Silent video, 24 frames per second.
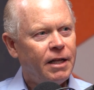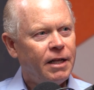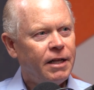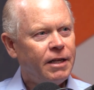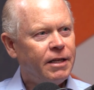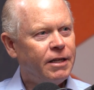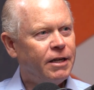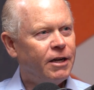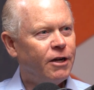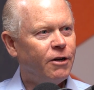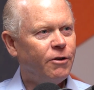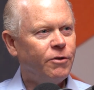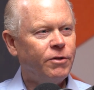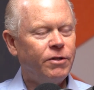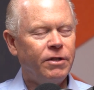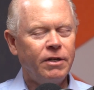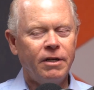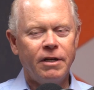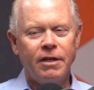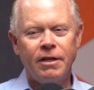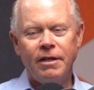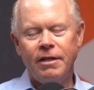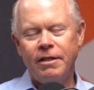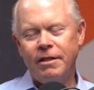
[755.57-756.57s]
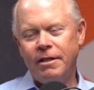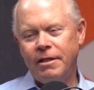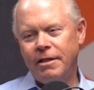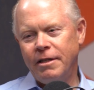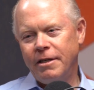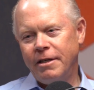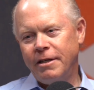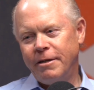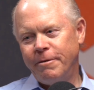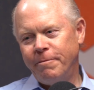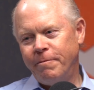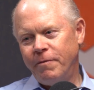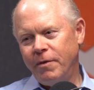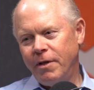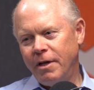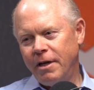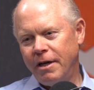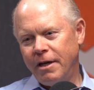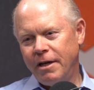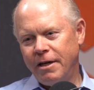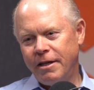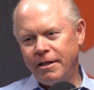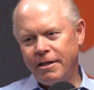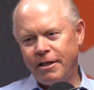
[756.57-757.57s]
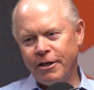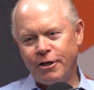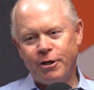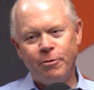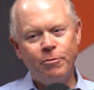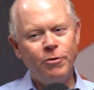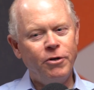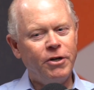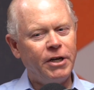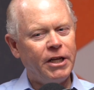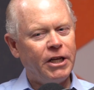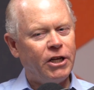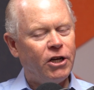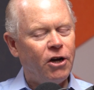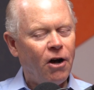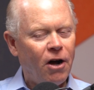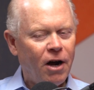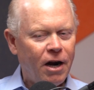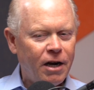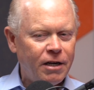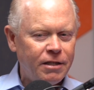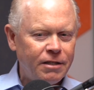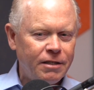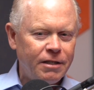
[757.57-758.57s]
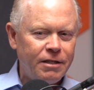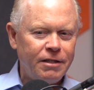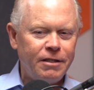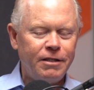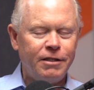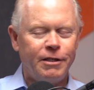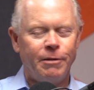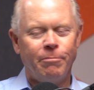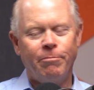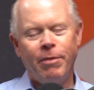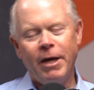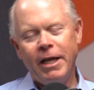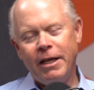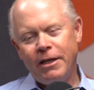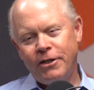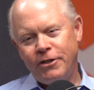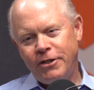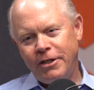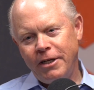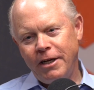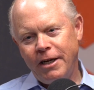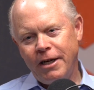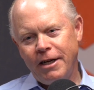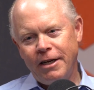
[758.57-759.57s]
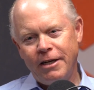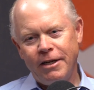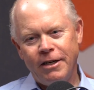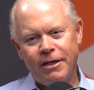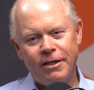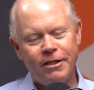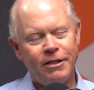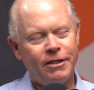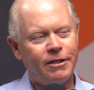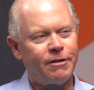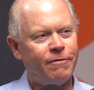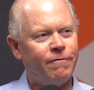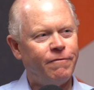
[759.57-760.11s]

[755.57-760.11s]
the community gardens, the bike share, the